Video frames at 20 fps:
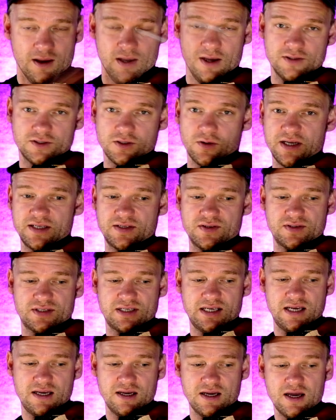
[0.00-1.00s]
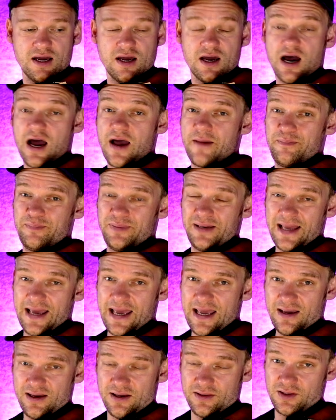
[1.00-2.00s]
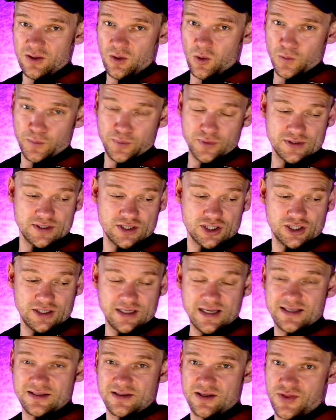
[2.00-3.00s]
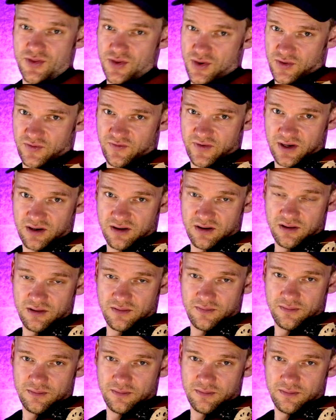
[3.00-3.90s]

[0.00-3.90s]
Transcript: So as you see, I play in the old position, it's the third finger,